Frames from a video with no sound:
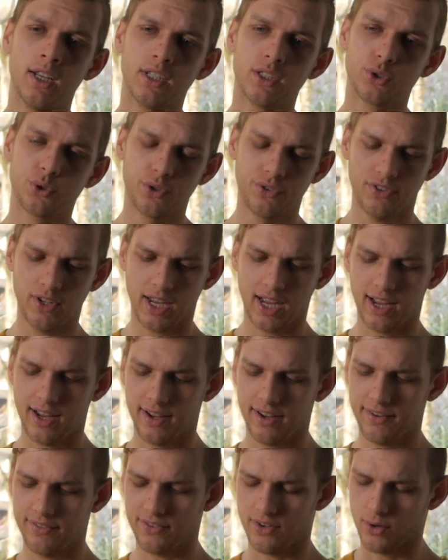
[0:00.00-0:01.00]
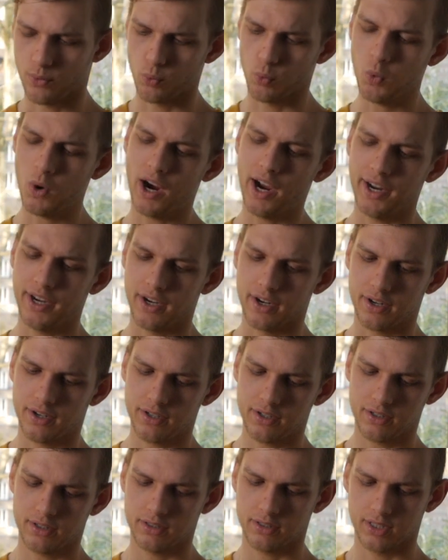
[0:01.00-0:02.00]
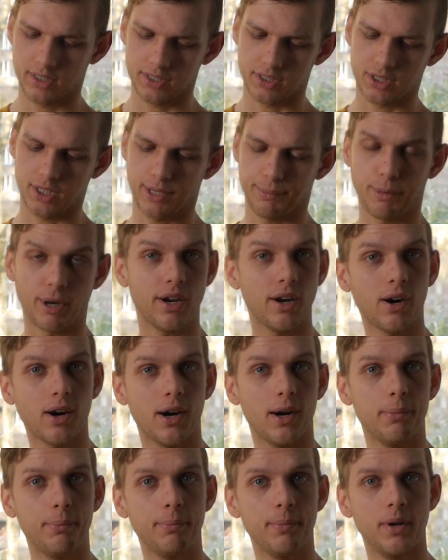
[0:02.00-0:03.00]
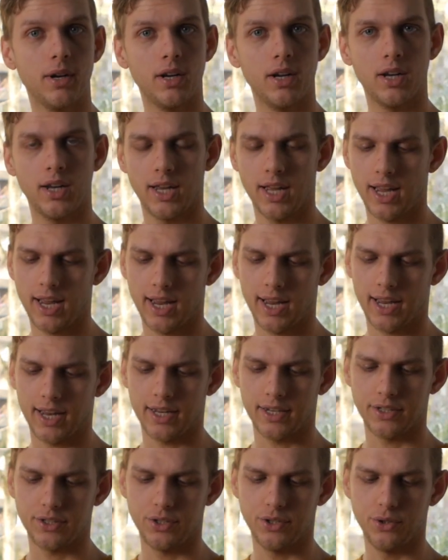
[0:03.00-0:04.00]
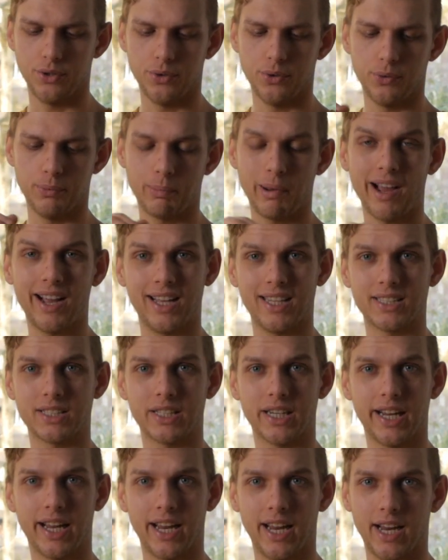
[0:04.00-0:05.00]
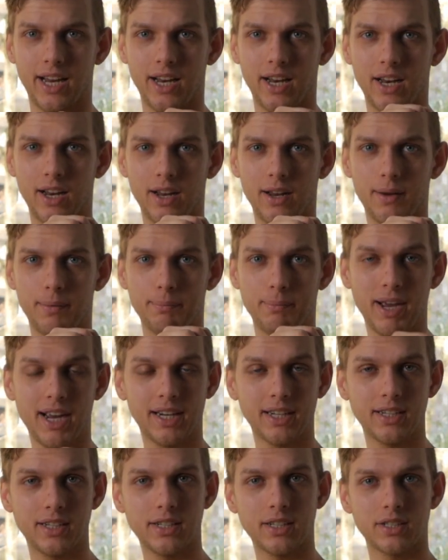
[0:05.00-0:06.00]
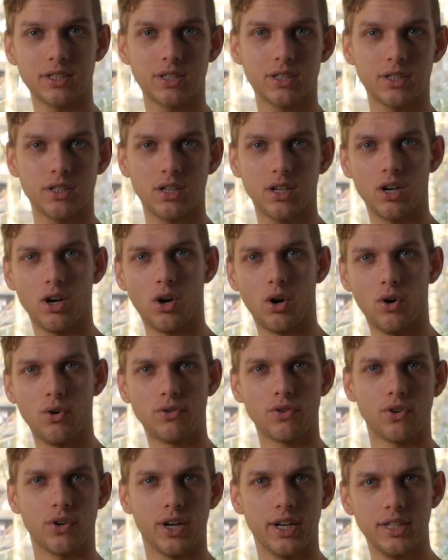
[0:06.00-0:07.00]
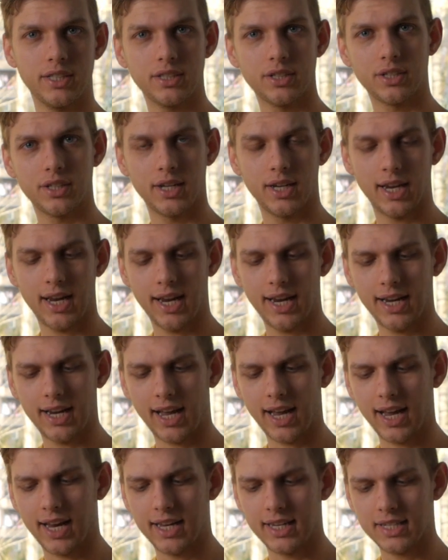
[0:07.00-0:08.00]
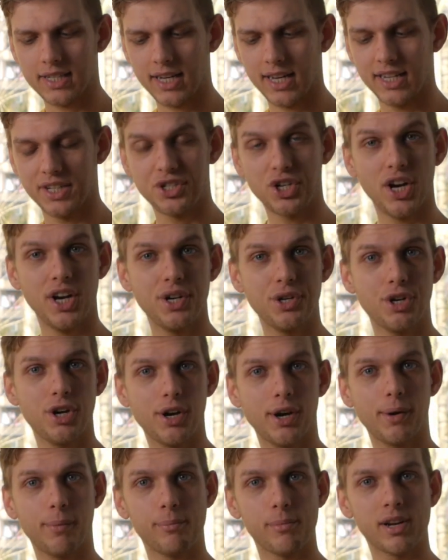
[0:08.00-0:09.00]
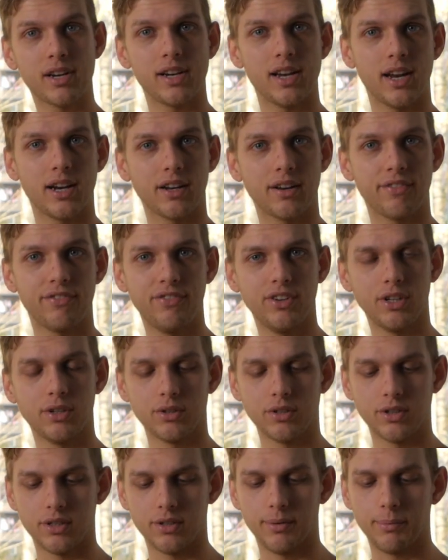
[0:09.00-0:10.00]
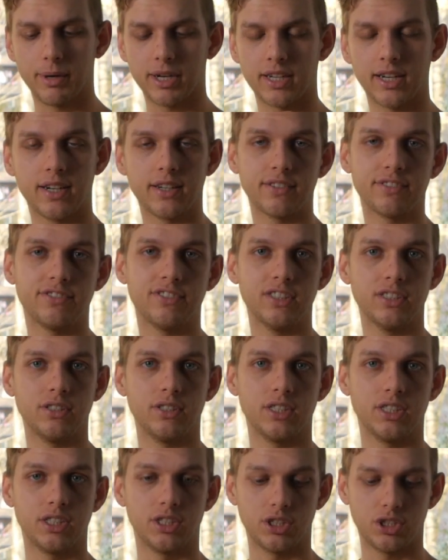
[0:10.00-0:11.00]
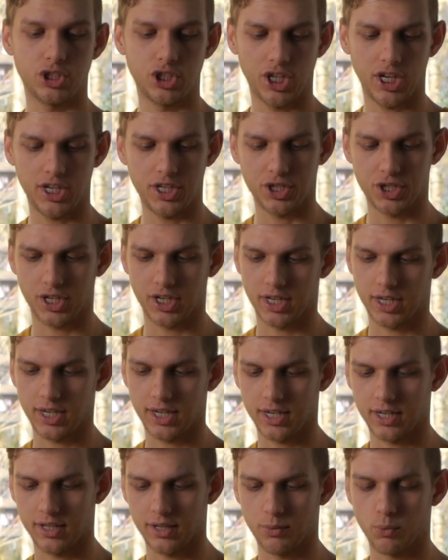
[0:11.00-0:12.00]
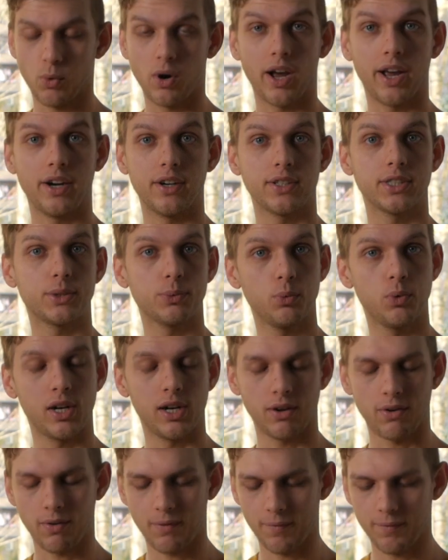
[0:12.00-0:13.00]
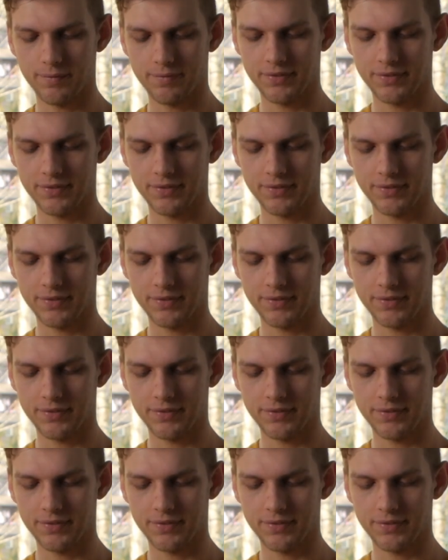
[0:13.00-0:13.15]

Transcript: So if you have a wire, let's say my arm, and you pass a magnet over it, it has a changing magnetic field. The magnetic field is changing in the wire as well.